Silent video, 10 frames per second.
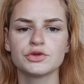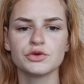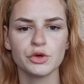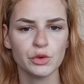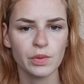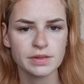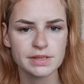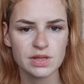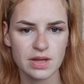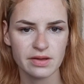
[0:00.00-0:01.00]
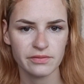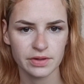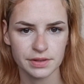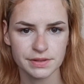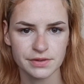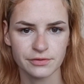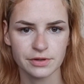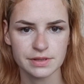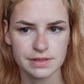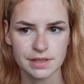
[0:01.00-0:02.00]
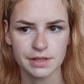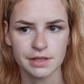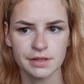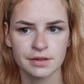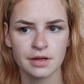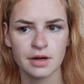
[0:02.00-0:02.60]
Do you want to live in a different city?